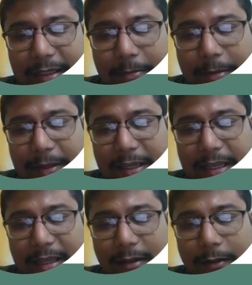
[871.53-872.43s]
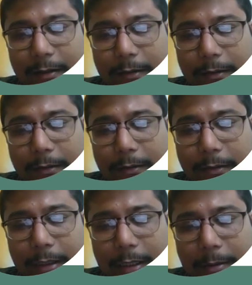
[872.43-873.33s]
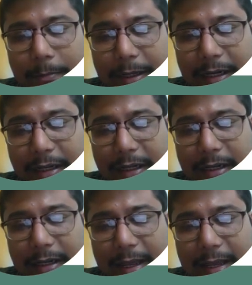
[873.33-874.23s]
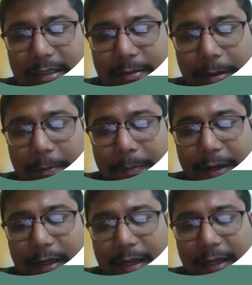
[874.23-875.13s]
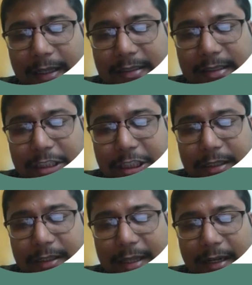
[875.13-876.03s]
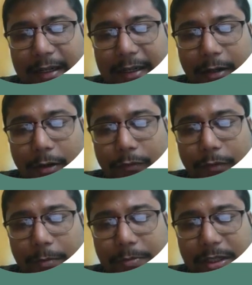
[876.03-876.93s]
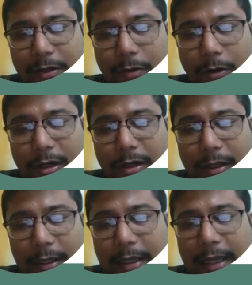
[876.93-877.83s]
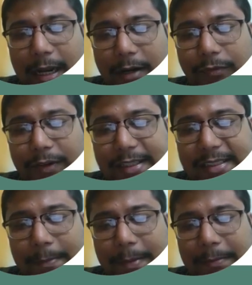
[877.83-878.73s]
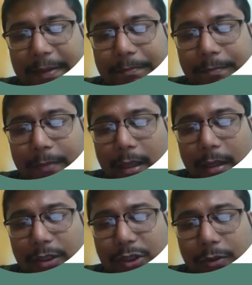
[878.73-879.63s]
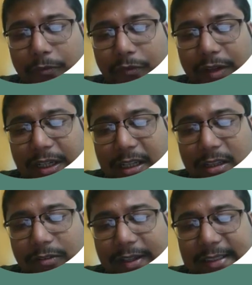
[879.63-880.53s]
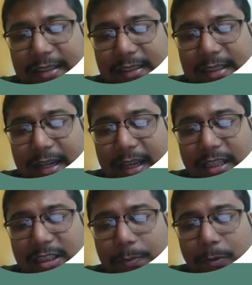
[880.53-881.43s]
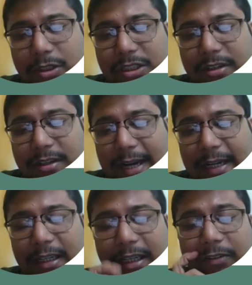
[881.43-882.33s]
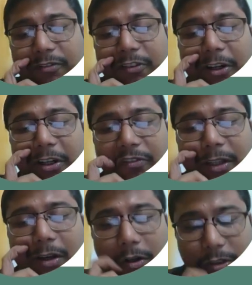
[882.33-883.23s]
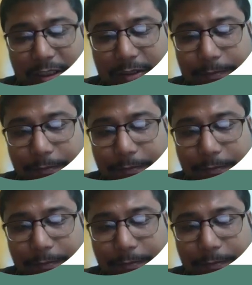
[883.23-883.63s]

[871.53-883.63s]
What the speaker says: may be here, but it has a membrane-like insertion that later on forms the cord and feeds the baby. So fetal vessels are exposed right in front of the os.